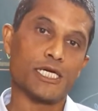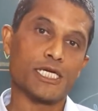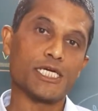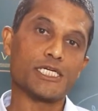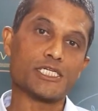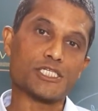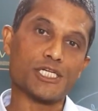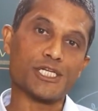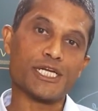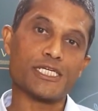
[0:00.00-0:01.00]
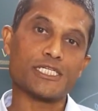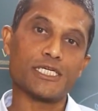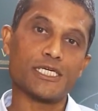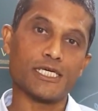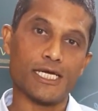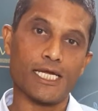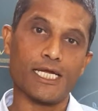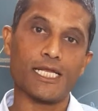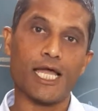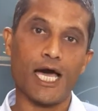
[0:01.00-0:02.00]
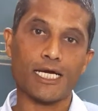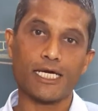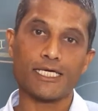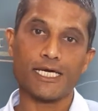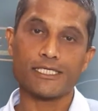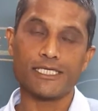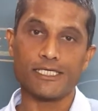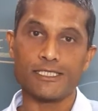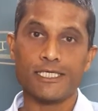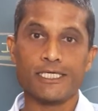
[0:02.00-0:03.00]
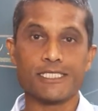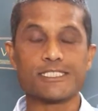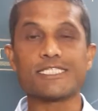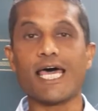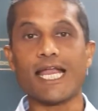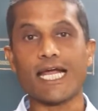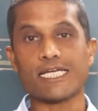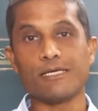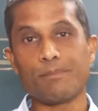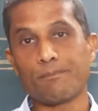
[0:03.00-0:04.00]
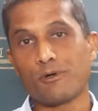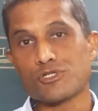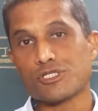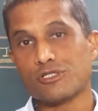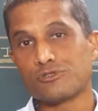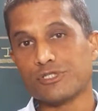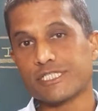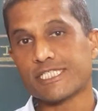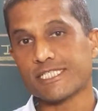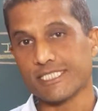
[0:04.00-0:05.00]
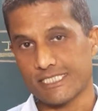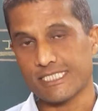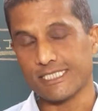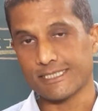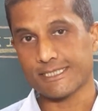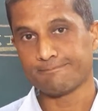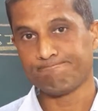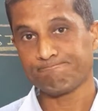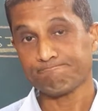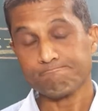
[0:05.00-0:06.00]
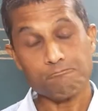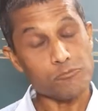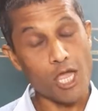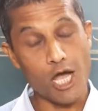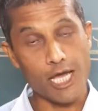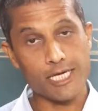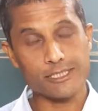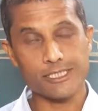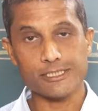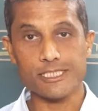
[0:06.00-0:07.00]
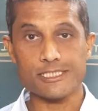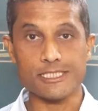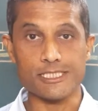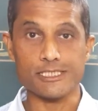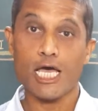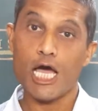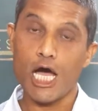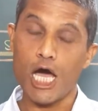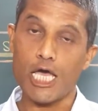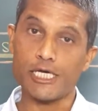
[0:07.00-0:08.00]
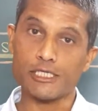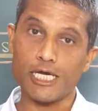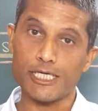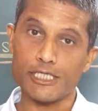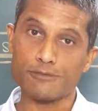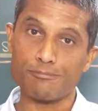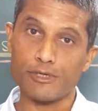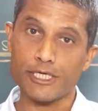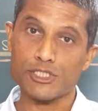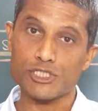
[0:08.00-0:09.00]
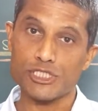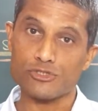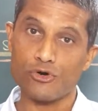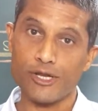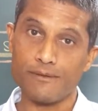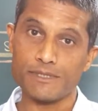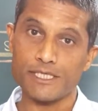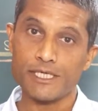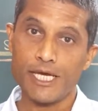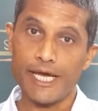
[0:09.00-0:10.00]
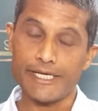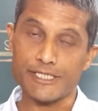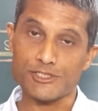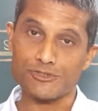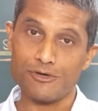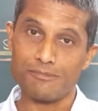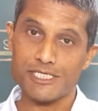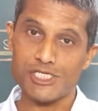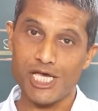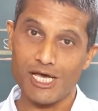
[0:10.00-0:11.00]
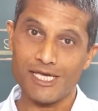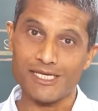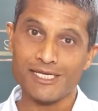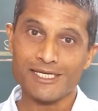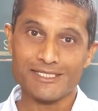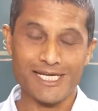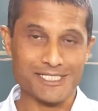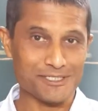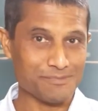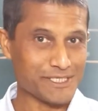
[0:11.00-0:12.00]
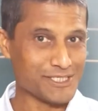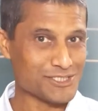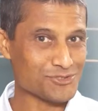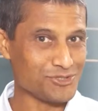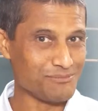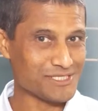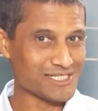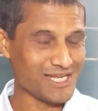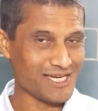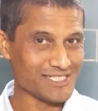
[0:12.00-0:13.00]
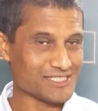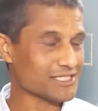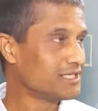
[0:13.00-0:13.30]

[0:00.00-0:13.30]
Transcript: heat generated in a conductor is directly proportional to its resistance. Higher the resistance, higher the heat production is gonna be, and it's so much high that it begins to emit light.